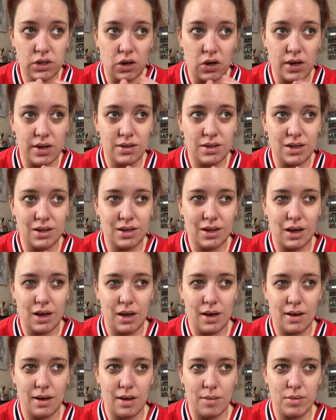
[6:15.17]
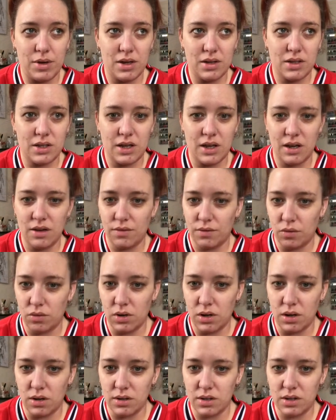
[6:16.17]
I did get a bit tearful
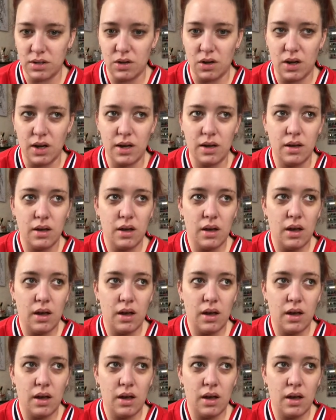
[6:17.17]
last night.